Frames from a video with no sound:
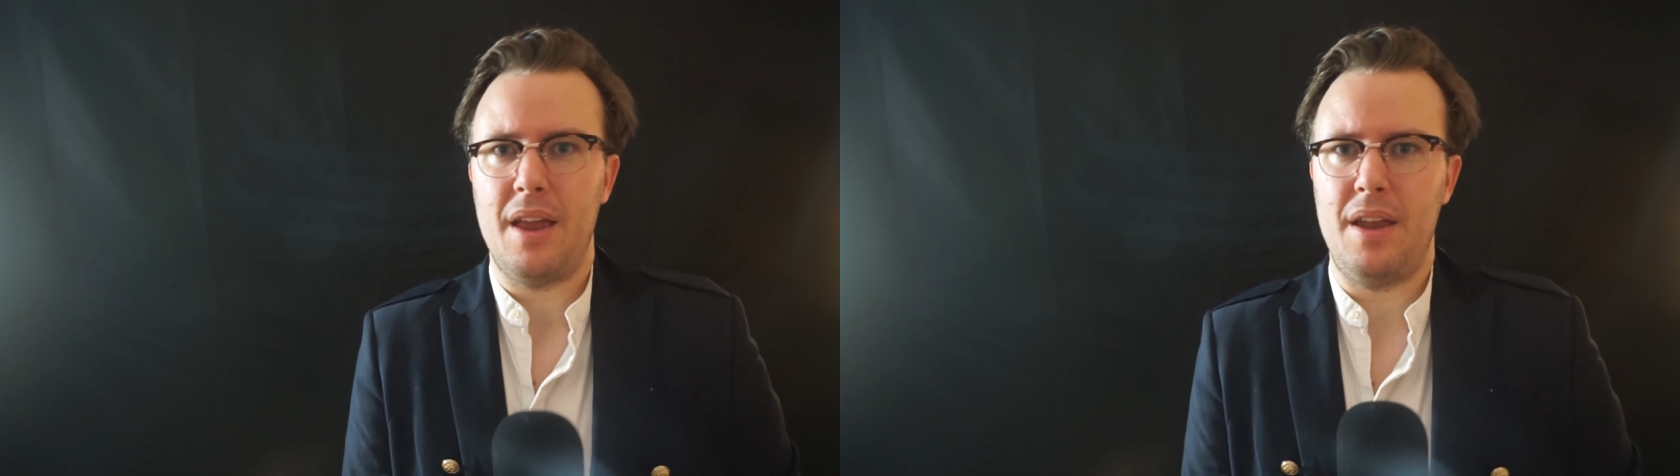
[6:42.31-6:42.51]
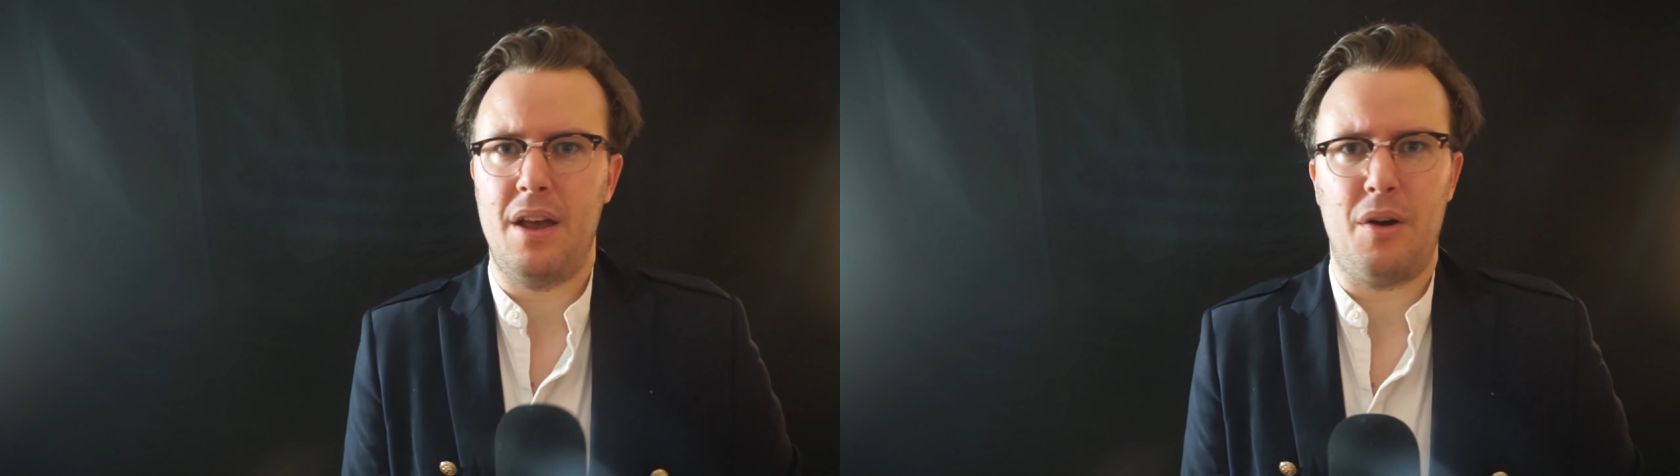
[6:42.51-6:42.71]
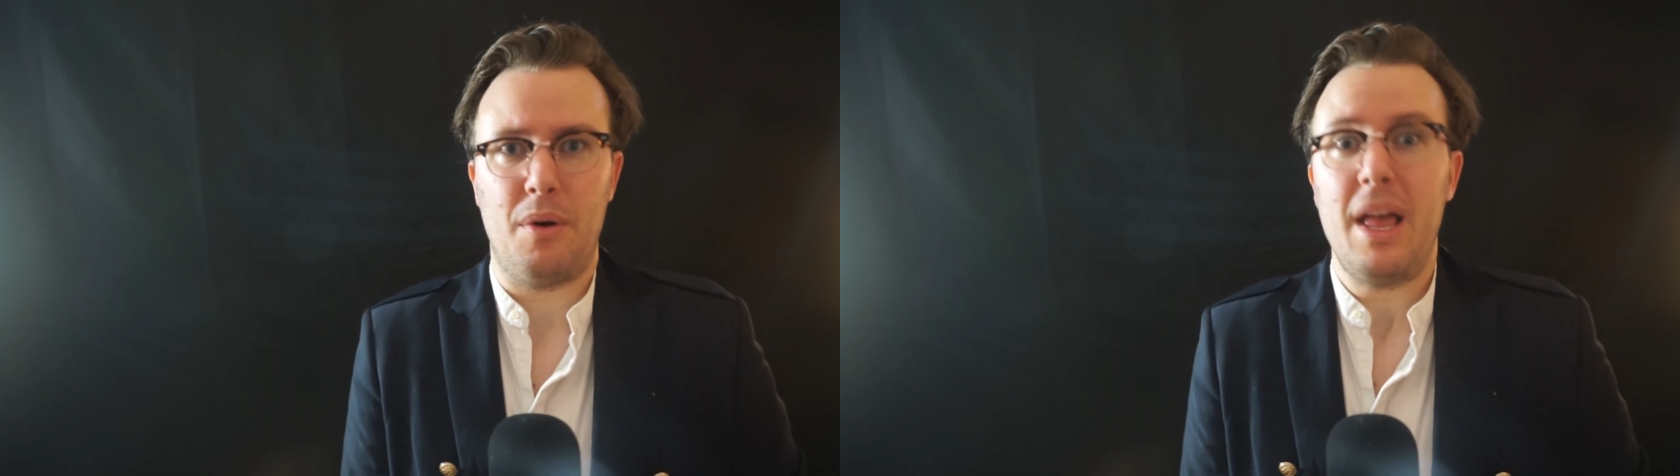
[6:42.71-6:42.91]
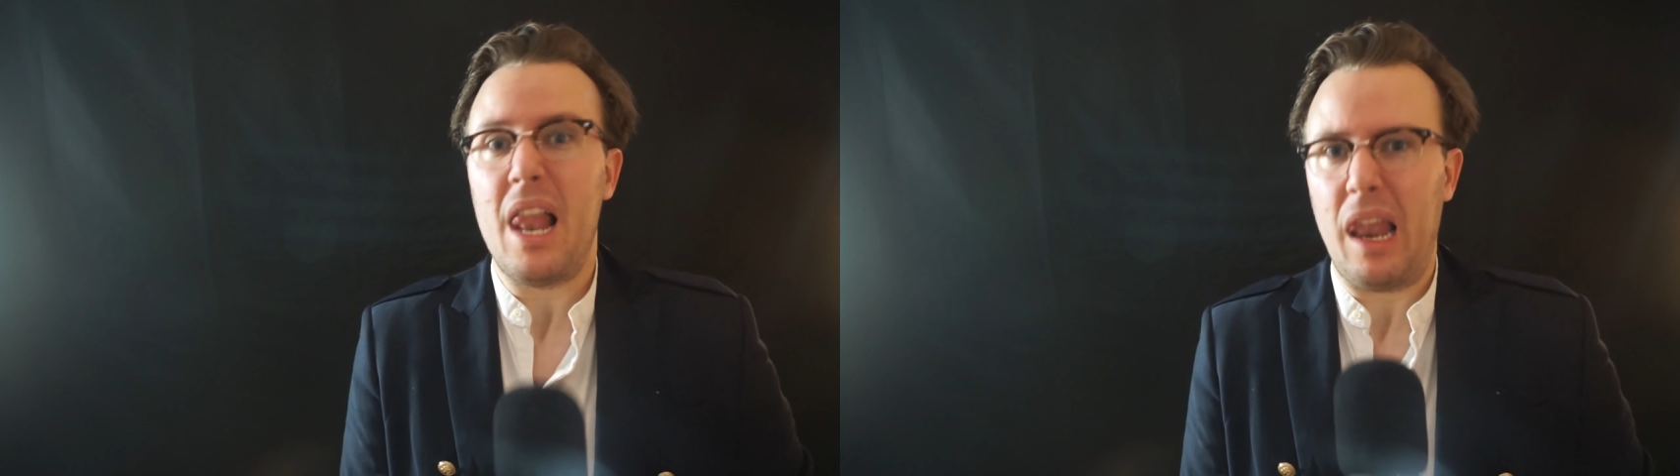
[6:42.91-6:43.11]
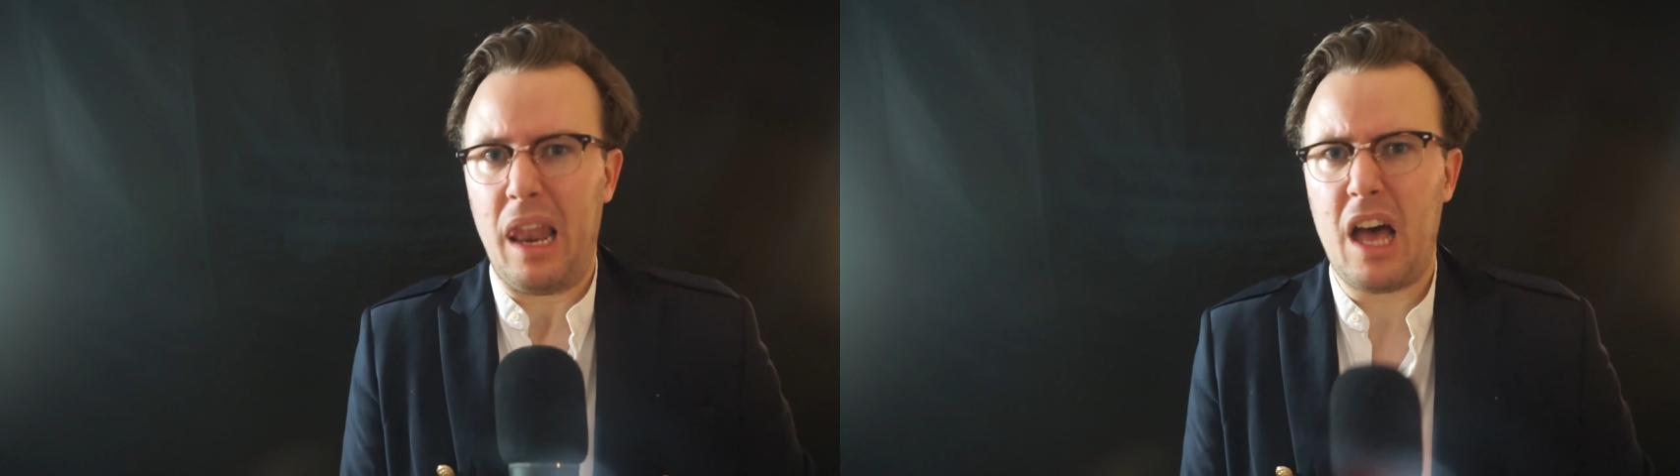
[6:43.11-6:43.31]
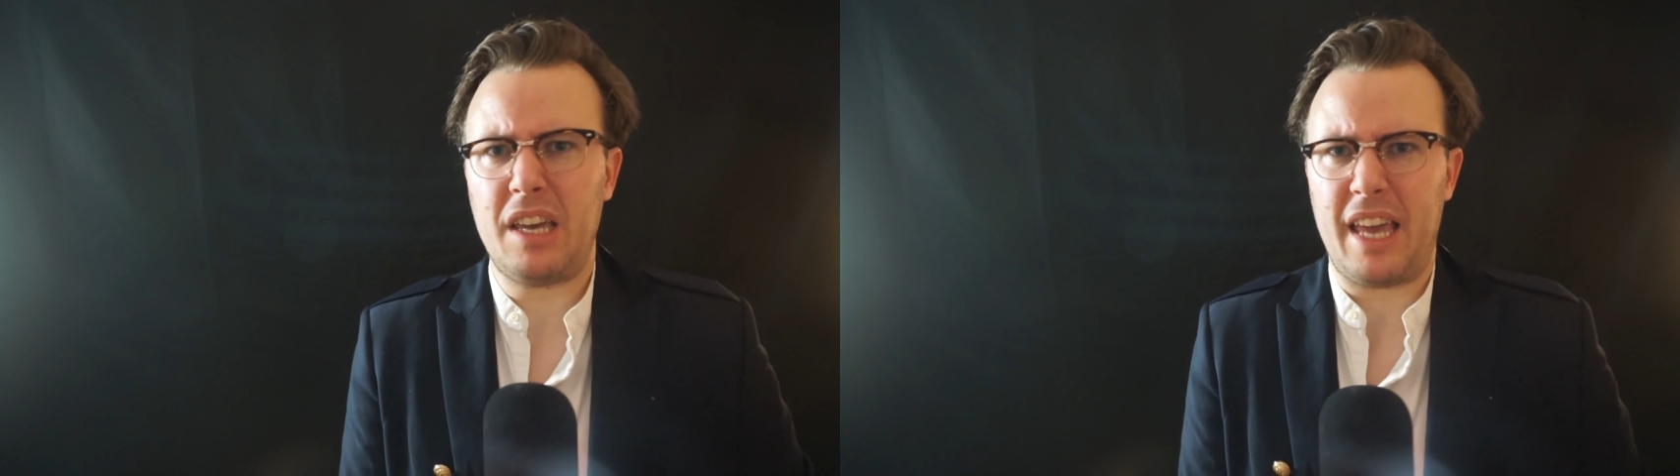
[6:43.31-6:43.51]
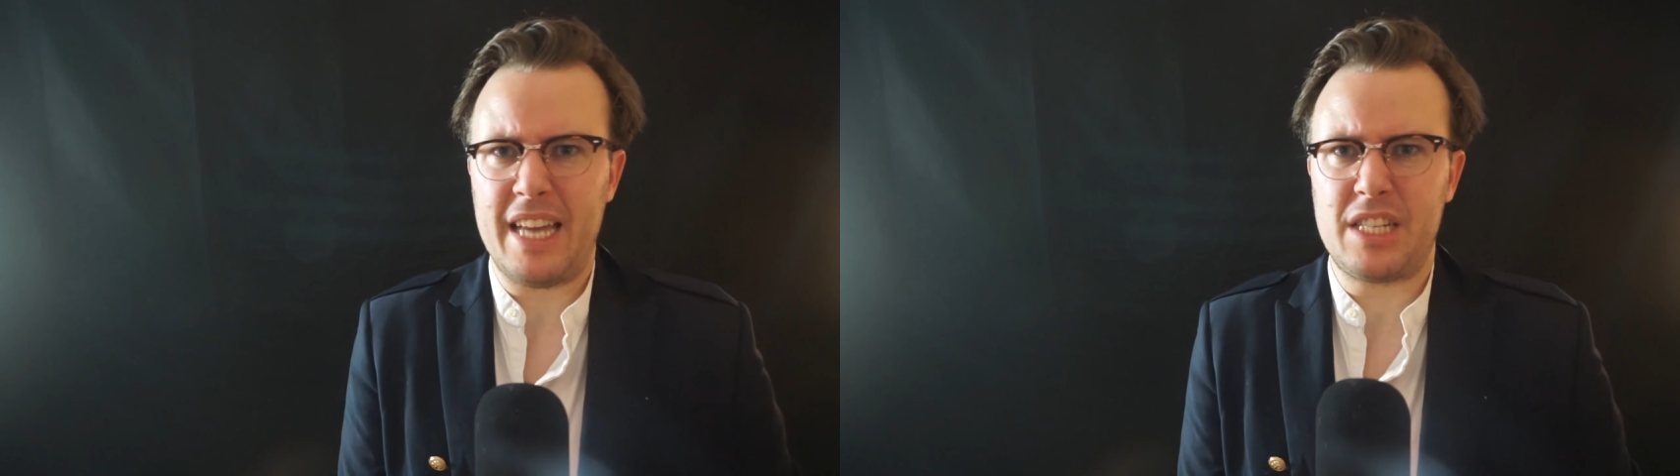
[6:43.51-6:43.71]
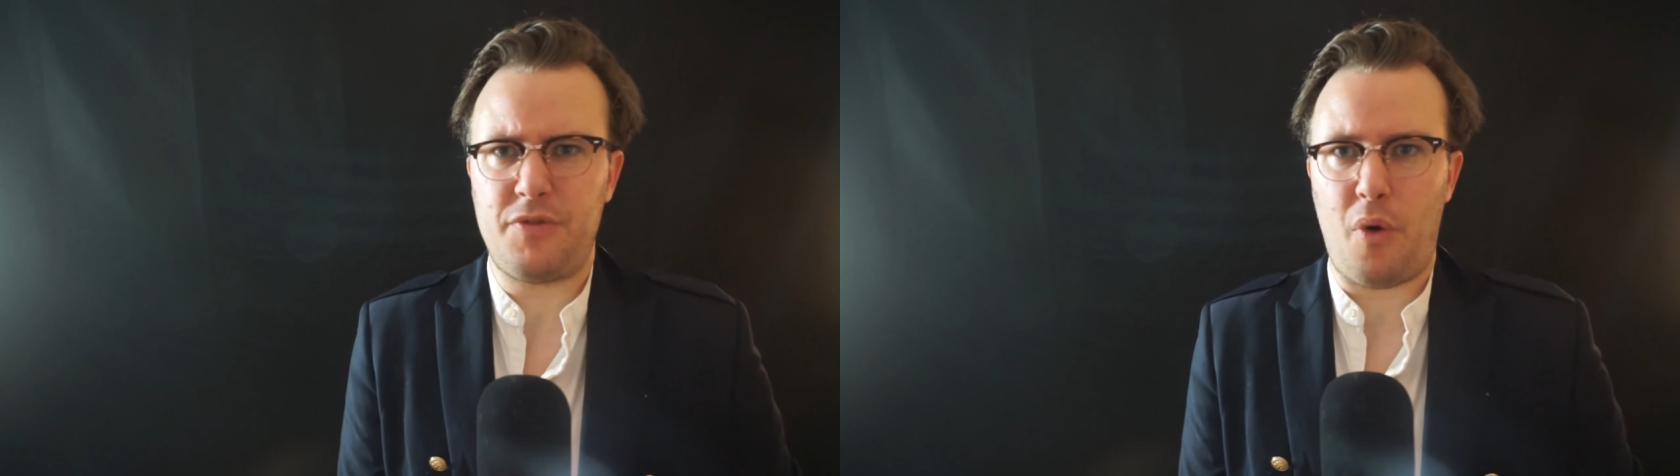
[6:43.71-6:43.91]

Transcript: No, luck is